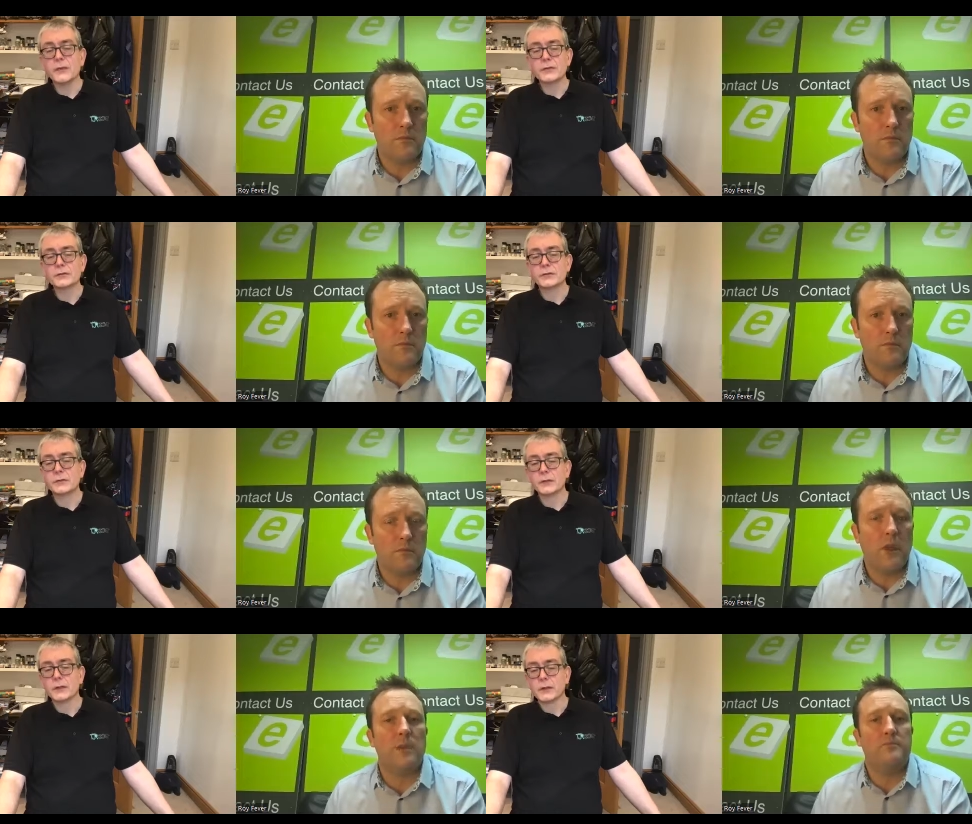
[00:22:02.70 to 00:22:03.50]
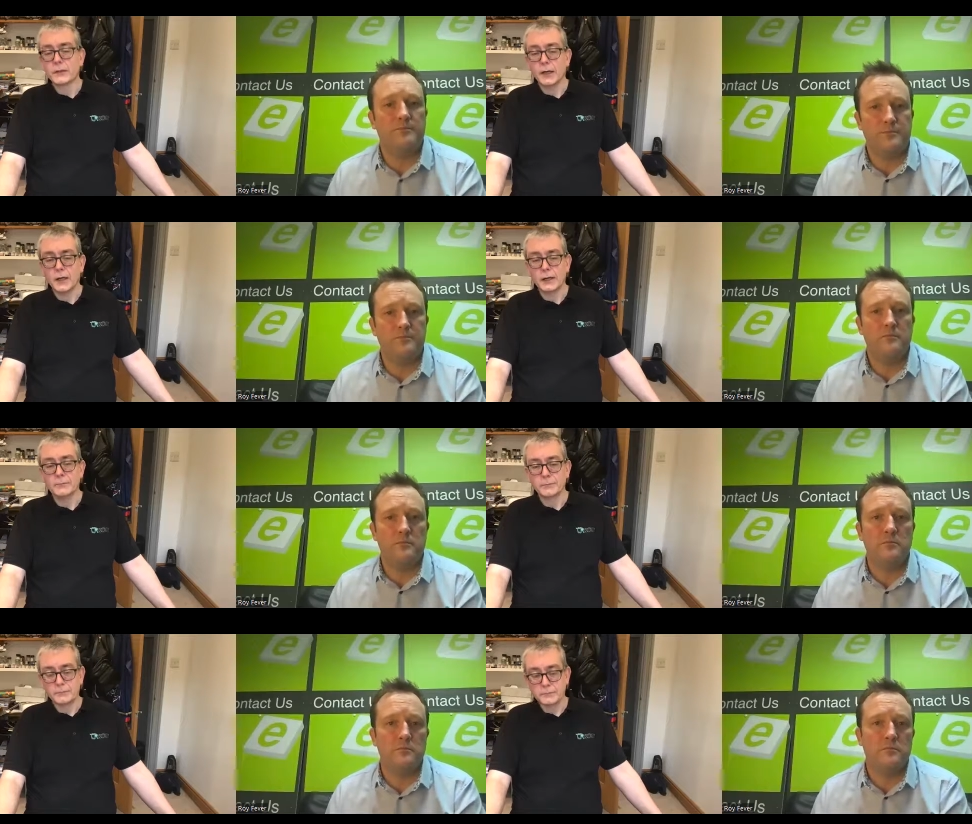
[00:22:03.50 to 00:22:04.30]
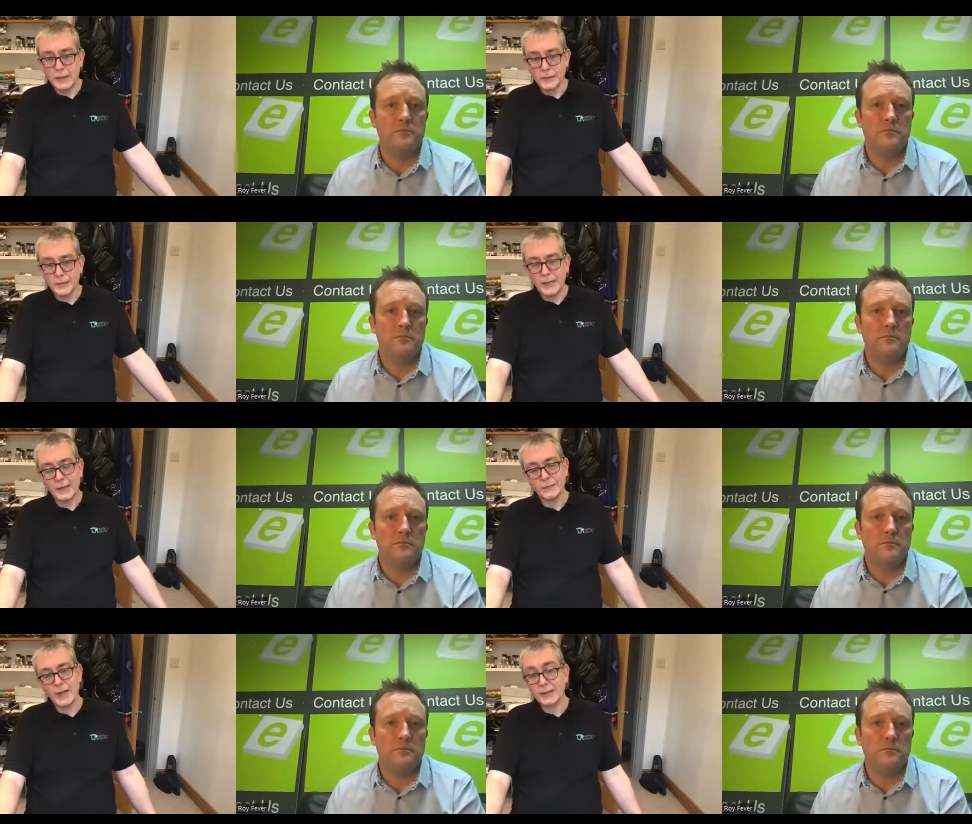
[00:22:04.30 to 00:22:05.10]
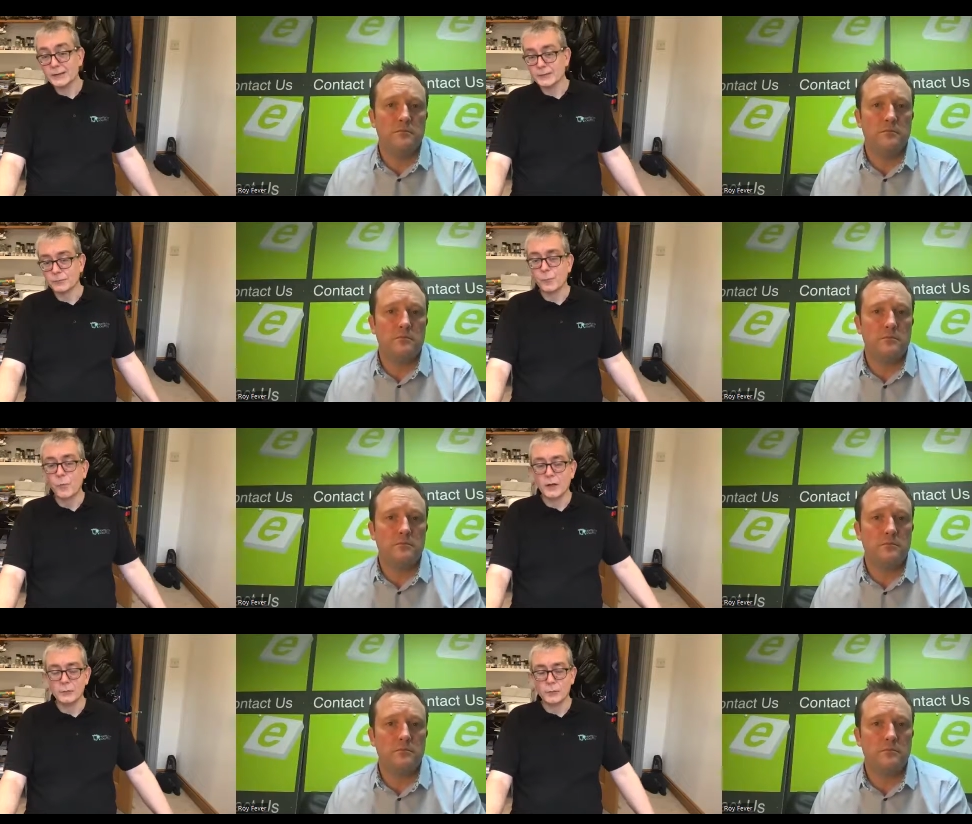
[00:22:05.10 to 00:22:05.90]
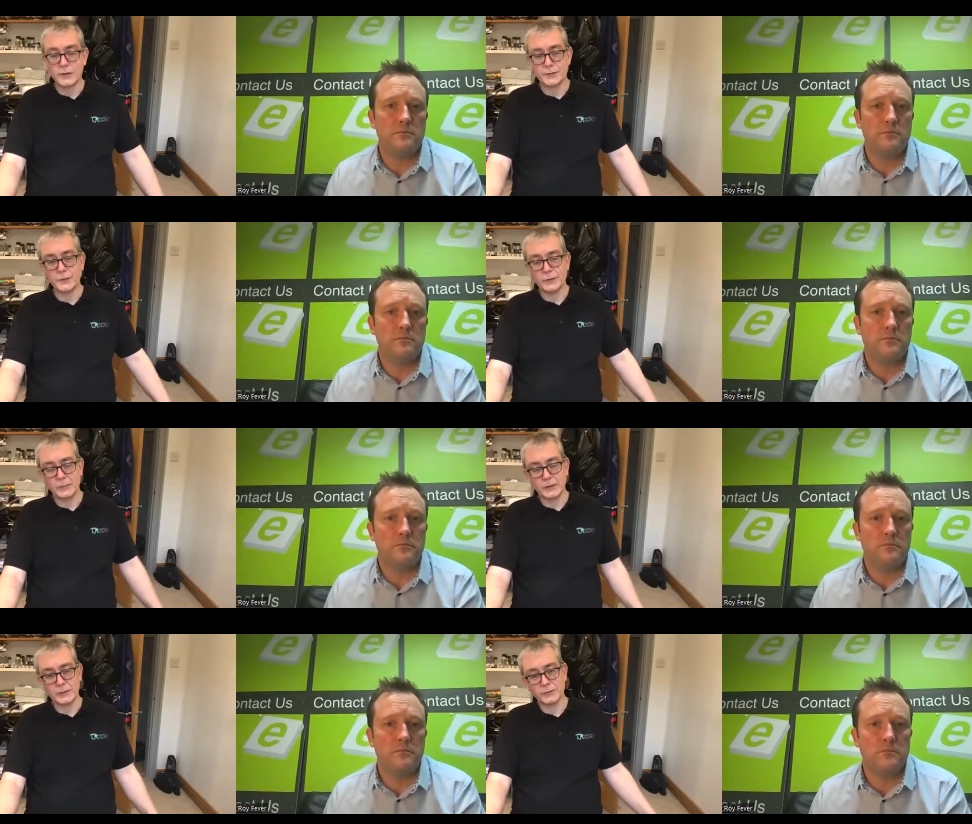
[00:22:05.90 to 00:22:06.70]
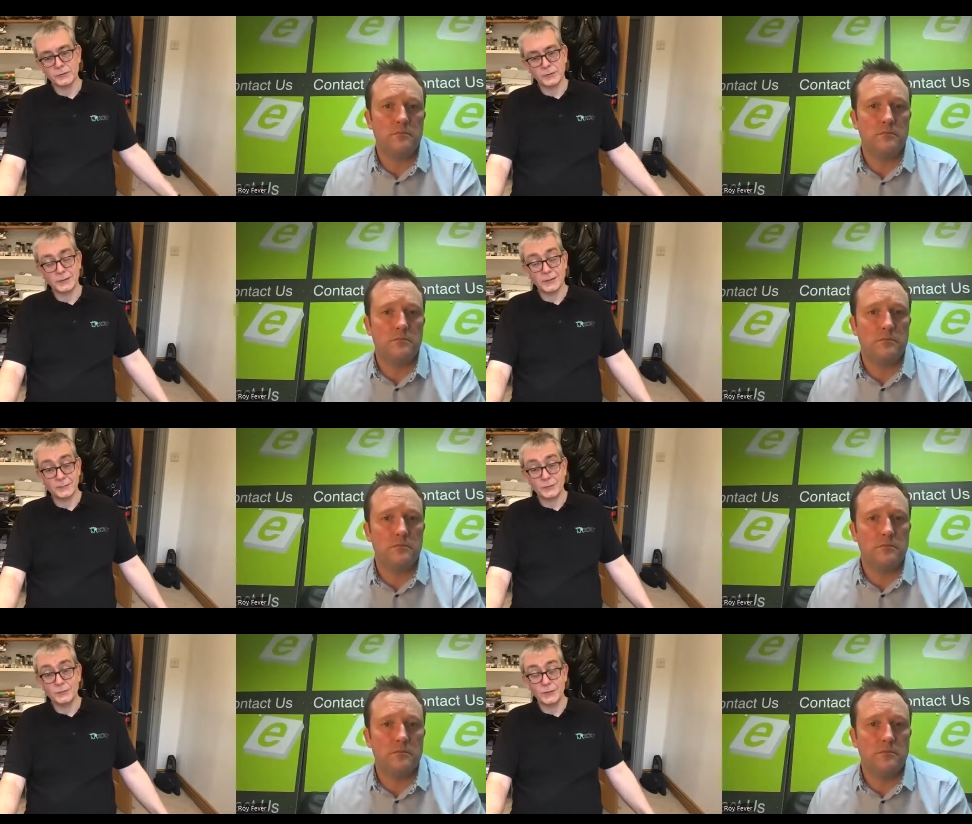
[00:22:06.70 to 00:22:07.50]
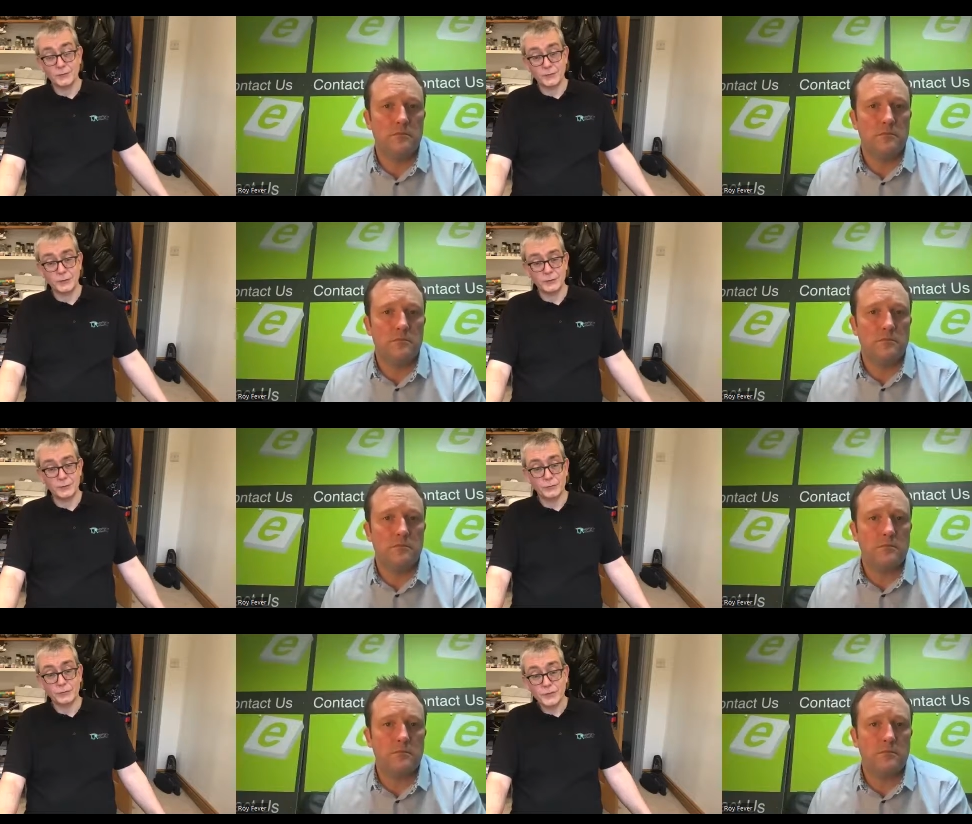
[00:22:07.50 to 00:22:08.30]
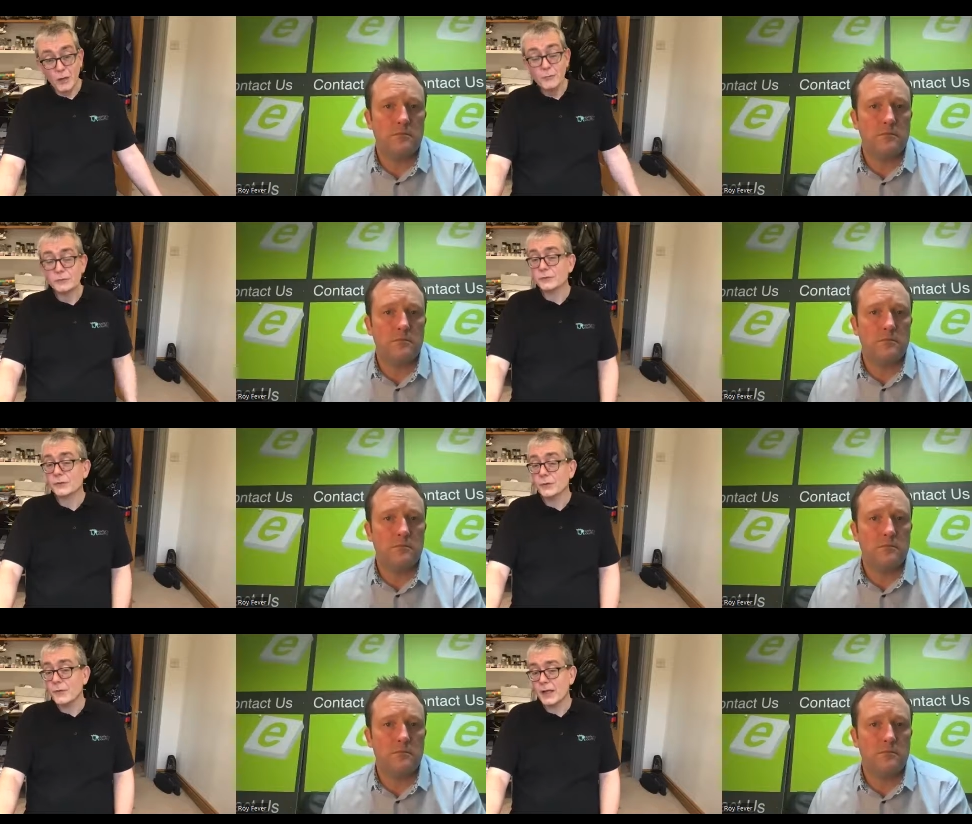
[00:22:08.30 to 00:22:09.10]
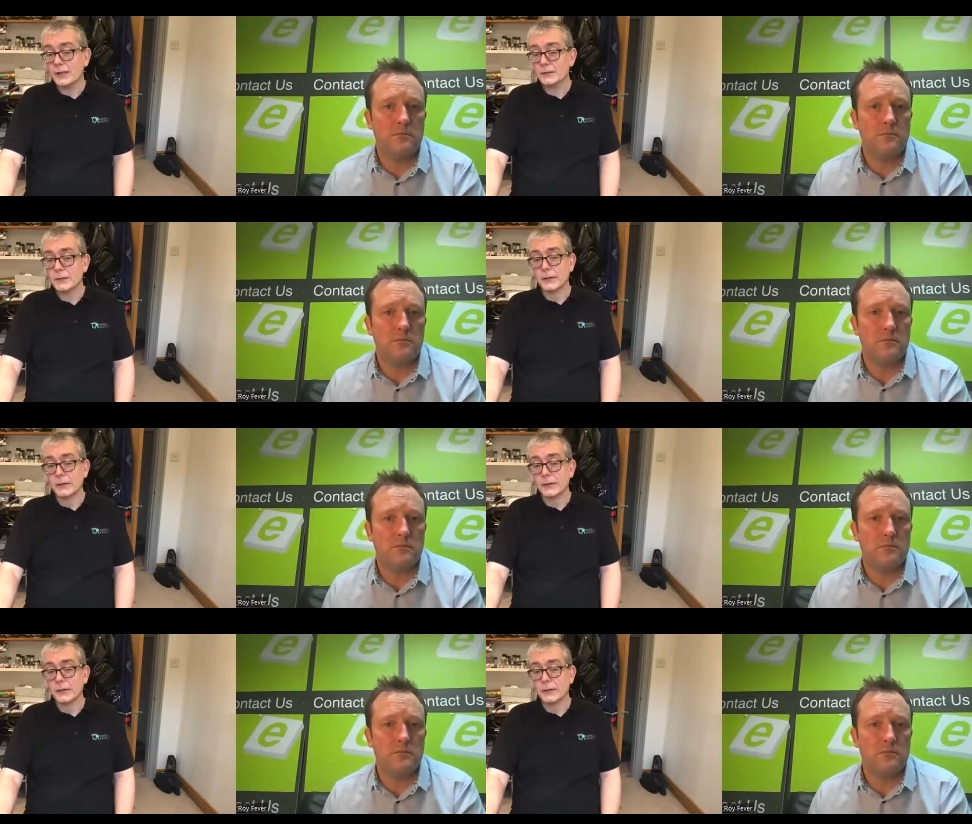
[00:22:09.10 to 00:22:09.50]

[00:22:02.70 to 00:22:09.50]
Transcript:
Speaker 1: months. Yeah. Um, and again, that is well worth doing because if you if you don't do that,